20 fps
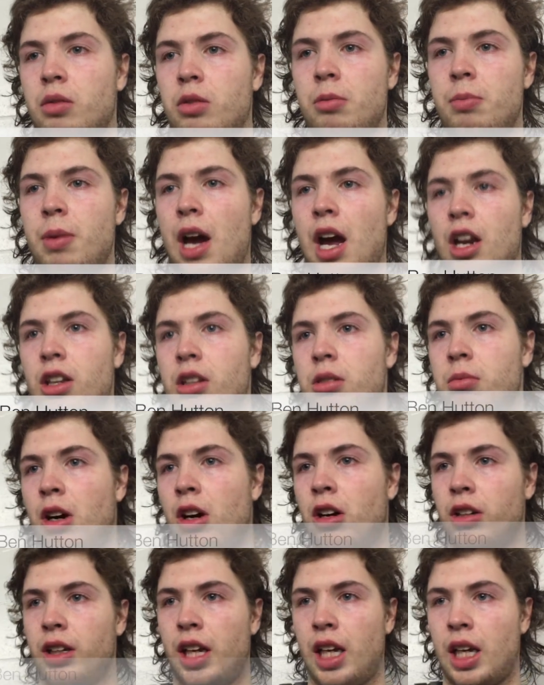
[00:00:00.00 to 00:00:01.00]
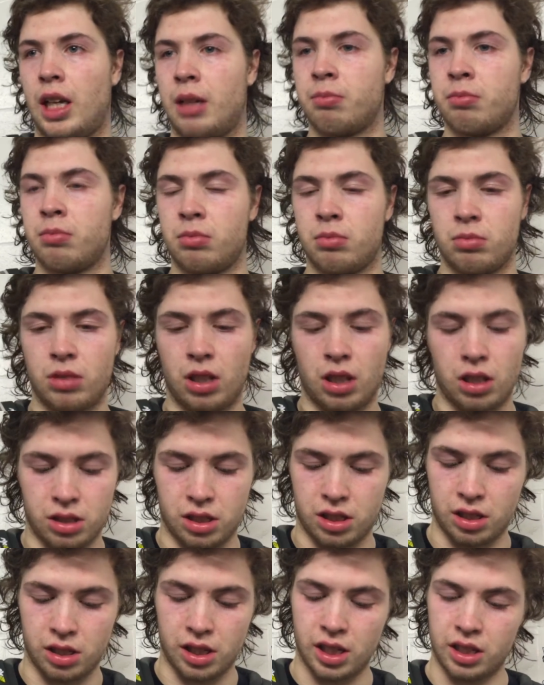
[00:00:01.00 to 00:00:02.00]
we battled them all game, all
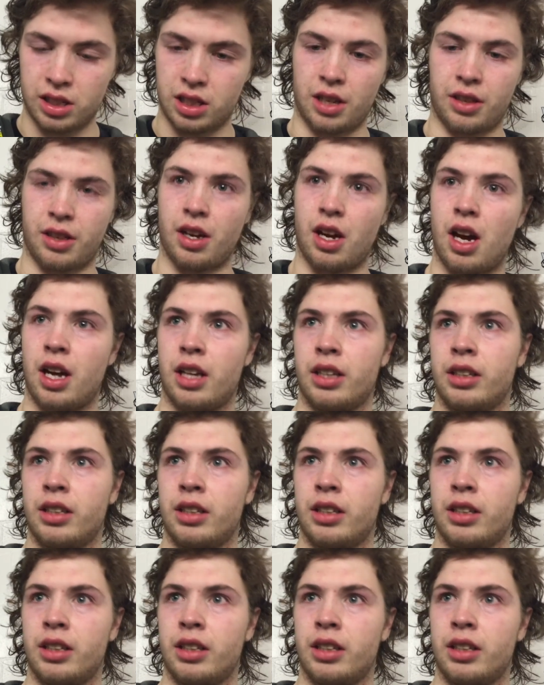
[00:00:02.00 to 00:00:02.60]
series, I thought.